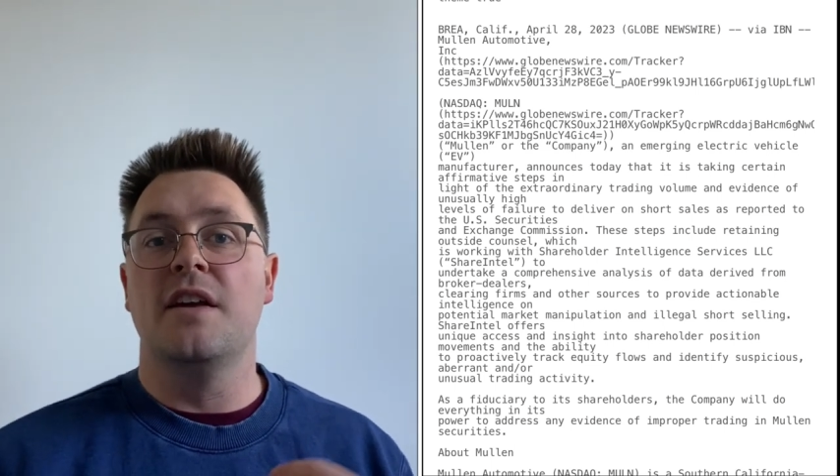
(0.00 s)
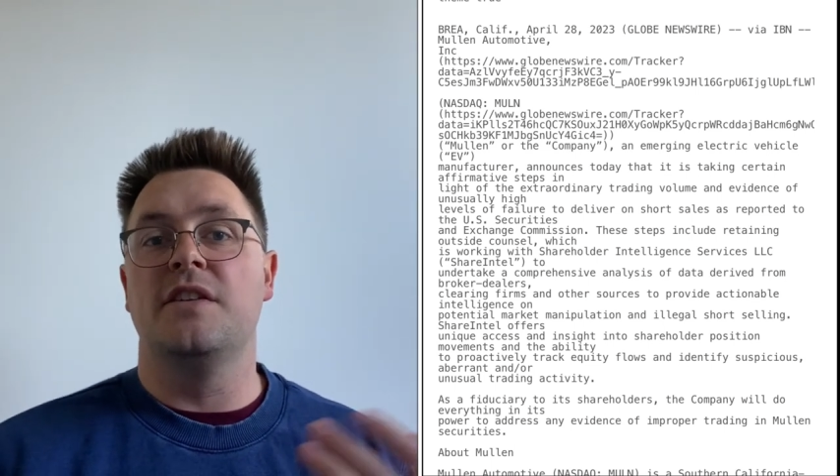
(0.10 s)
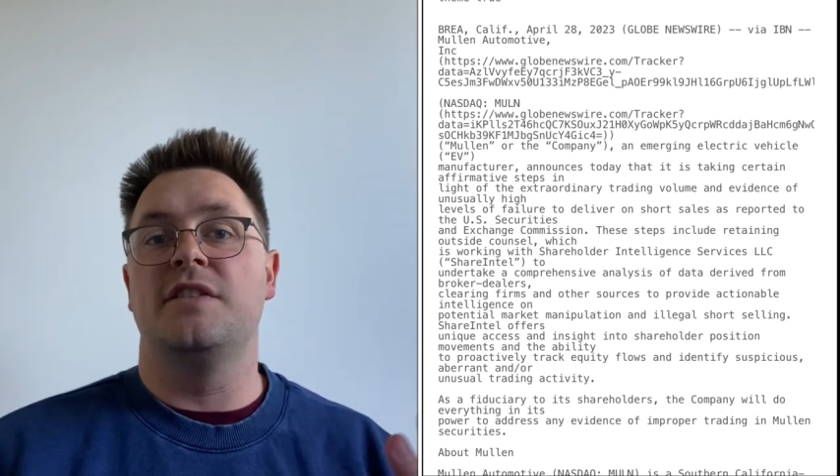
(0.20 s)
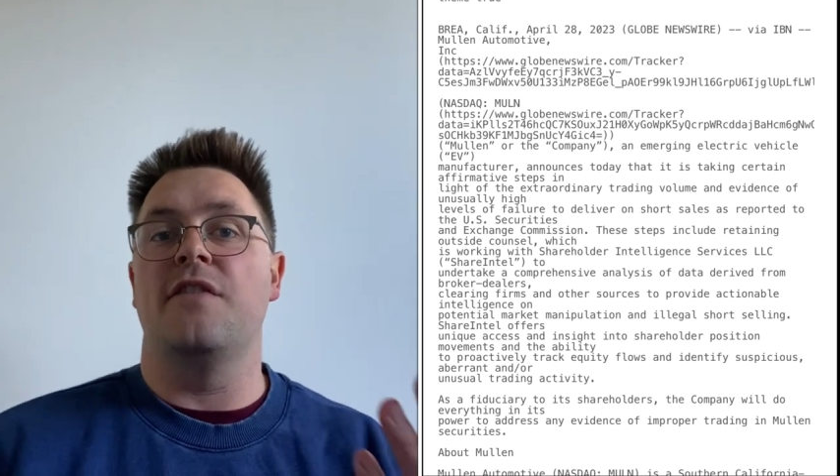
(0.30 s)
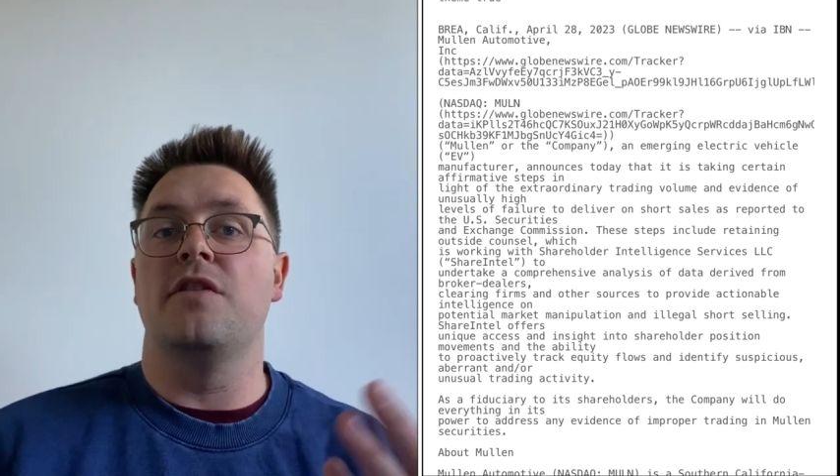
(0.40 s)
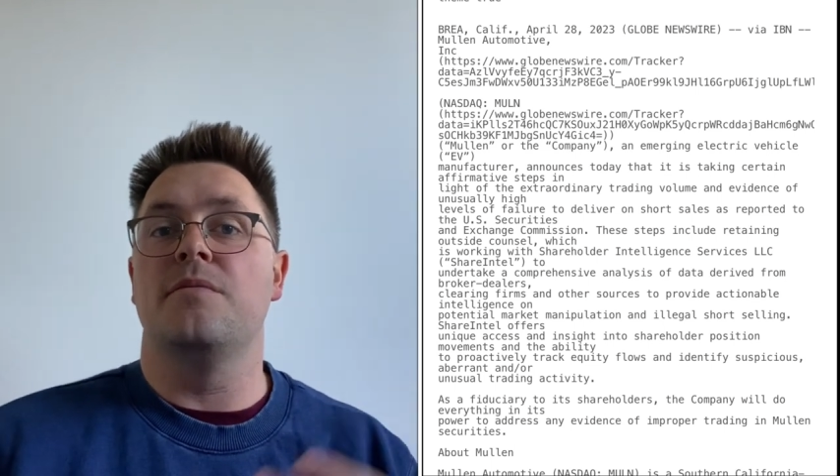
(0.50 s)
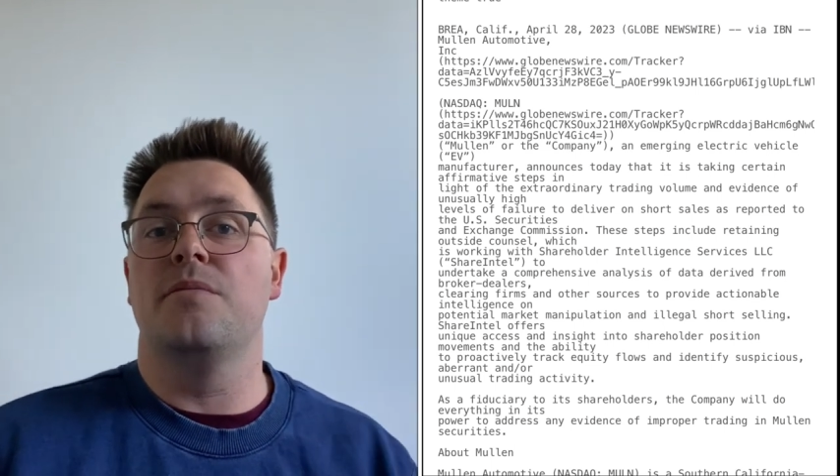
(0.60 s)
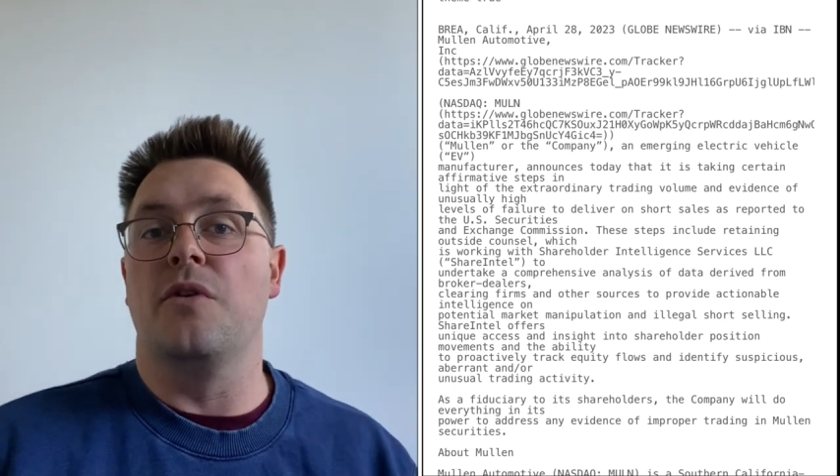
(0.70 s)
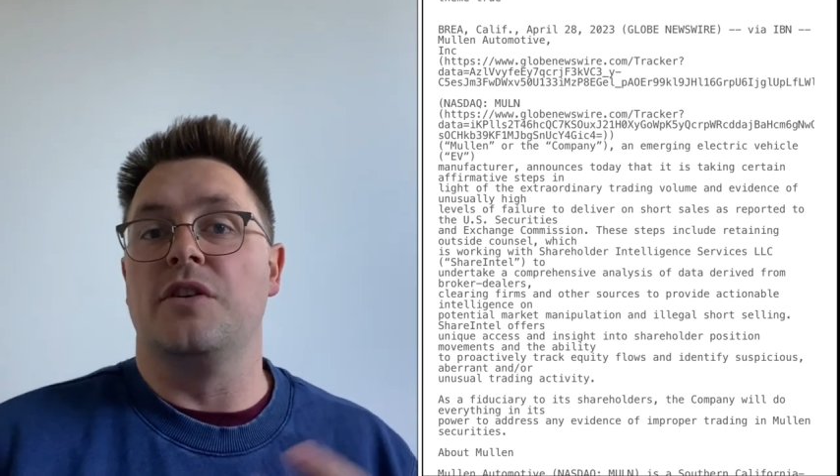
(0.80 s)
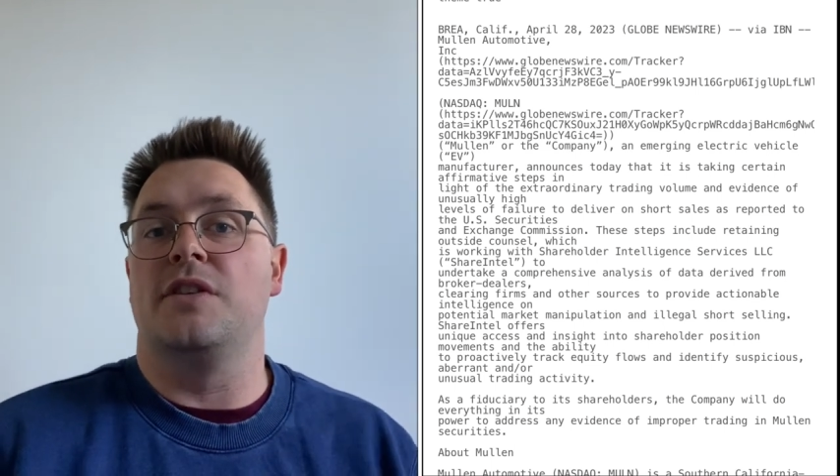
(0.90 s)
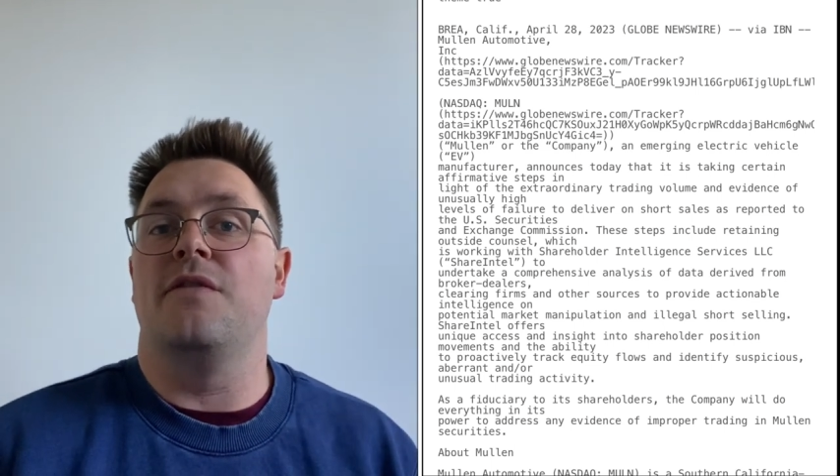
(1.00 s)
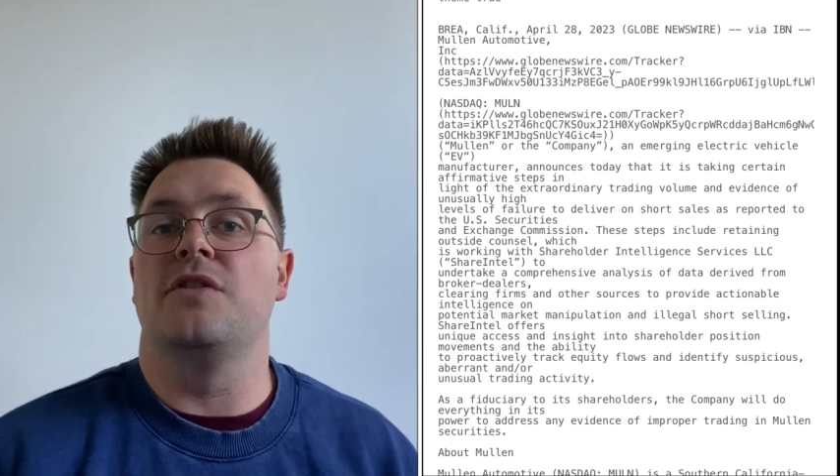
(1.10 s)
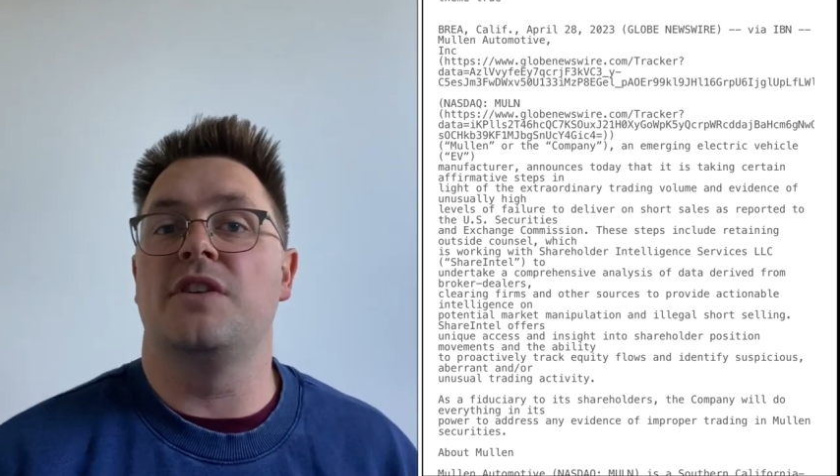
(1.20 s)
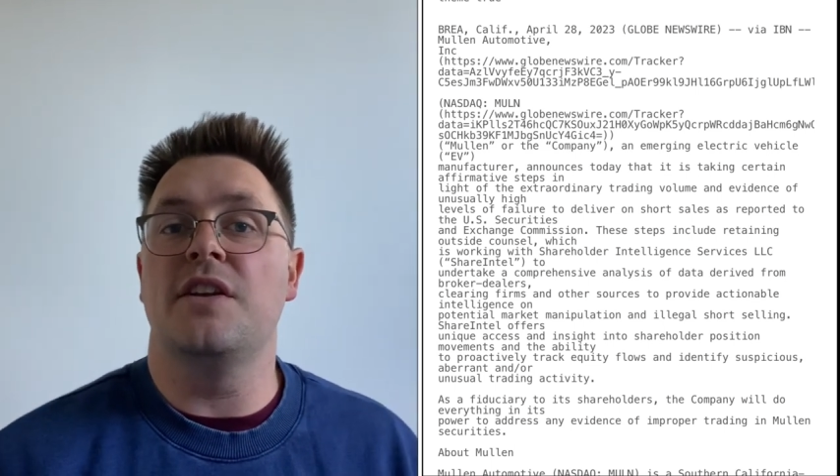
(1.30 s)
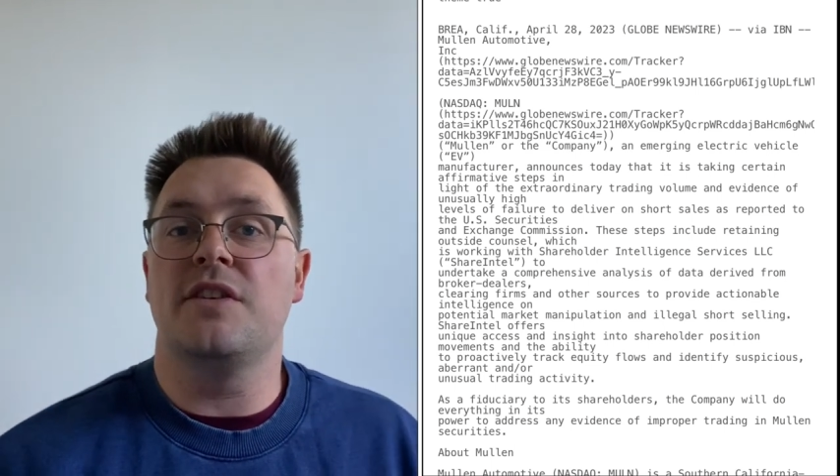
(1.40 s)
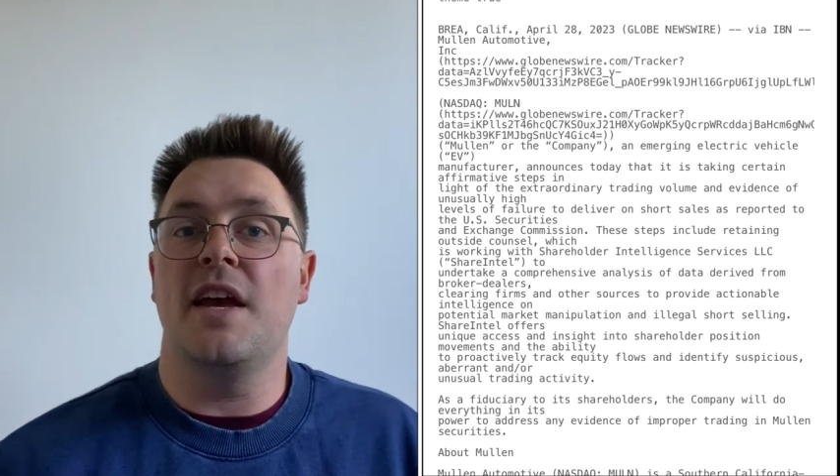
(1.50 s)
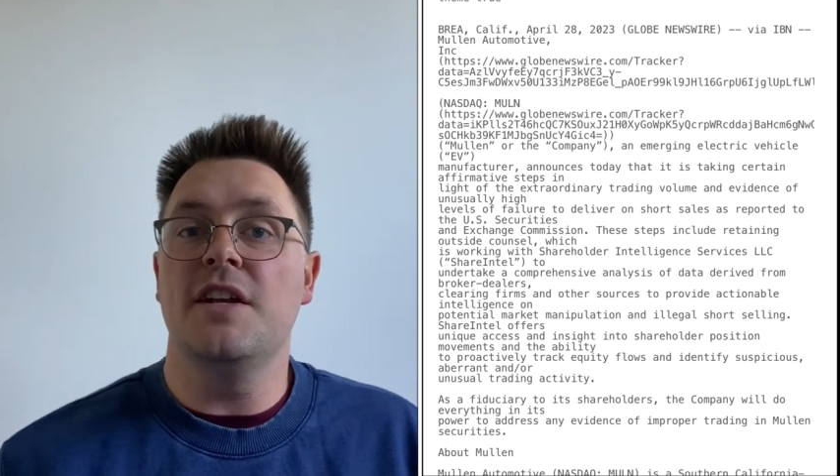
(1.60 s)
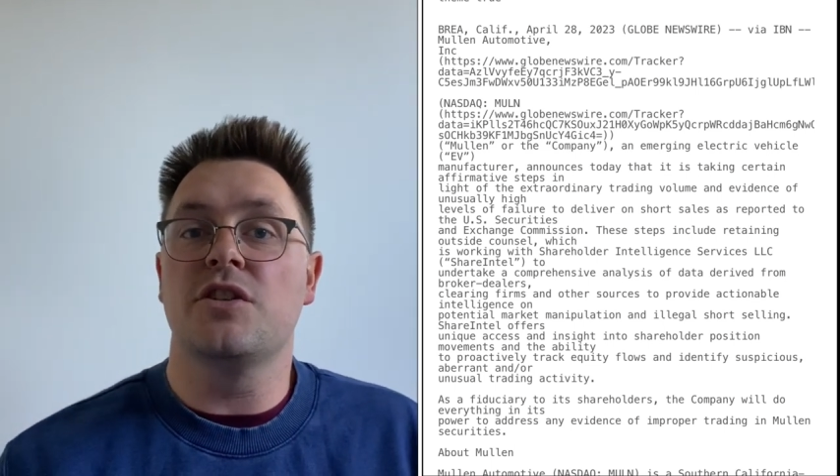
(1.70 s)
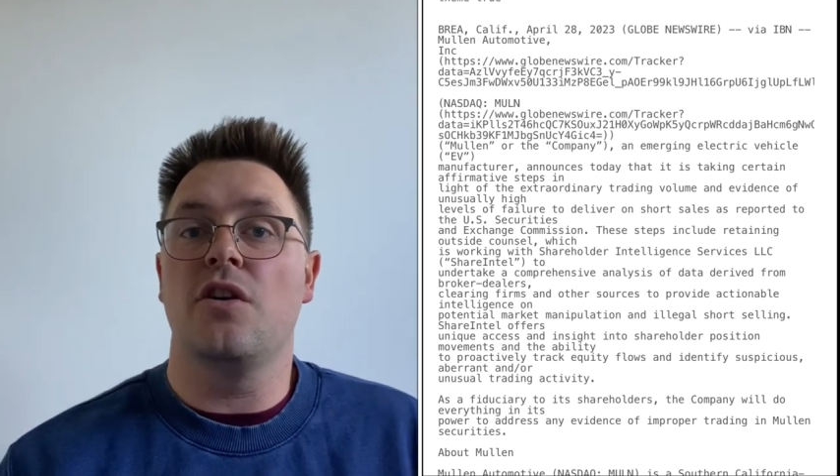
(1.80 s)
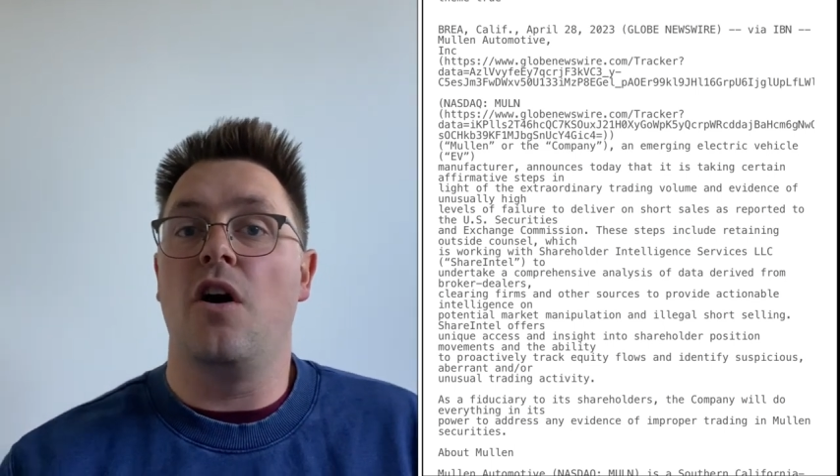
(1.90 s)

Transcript: 7.7 cents each